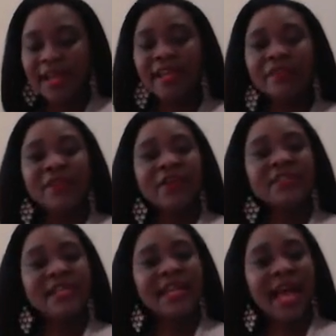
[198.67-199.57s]
If there
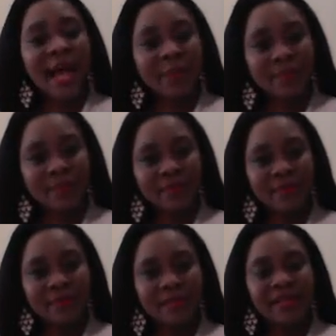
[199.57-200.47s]
is a gap,
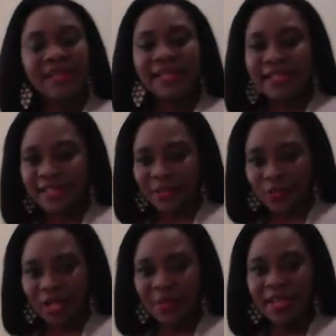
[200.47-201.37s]

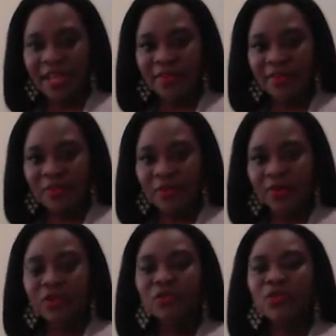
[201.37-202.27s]
that's what I'm here for,
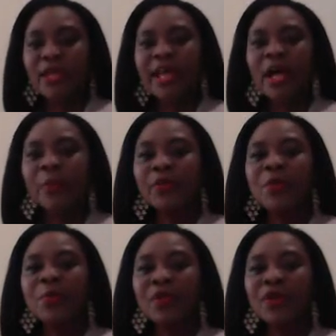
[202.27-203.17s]
to help
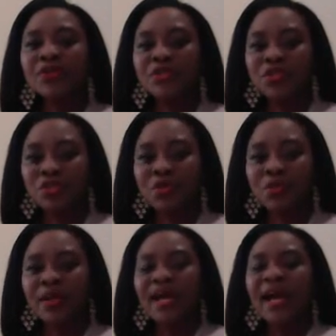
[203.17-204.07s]
you merge the
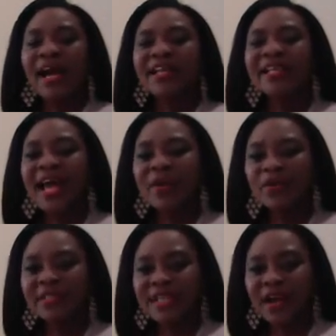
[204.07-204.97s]
two and
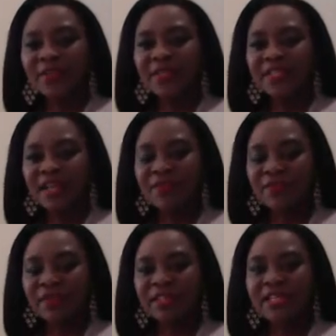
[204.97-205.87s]
narrow down the
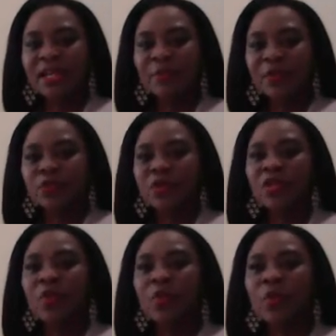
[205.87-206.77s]
difference
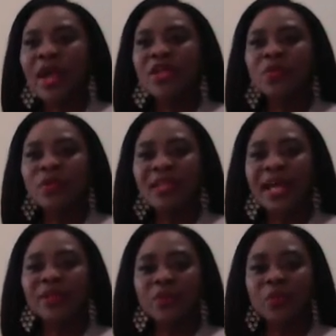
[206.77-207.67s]
between where you would
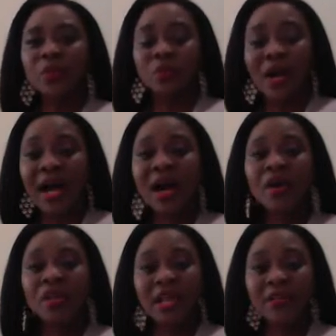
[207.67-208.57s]
like the world or
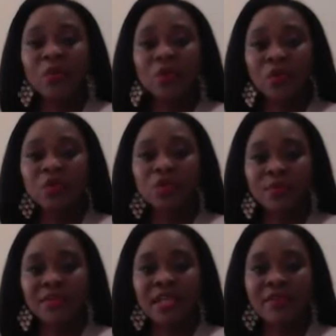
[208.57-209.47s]
how you like the world to
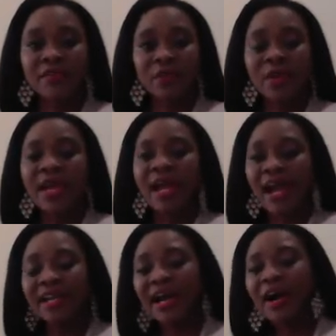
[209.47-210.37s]
observe you
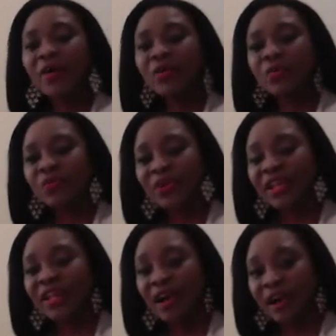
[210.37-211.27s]
and how you
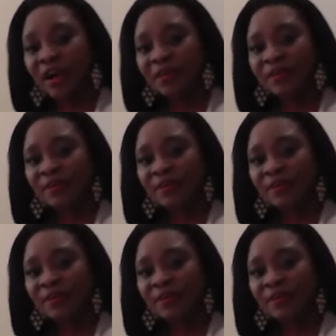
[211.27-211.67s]
really are.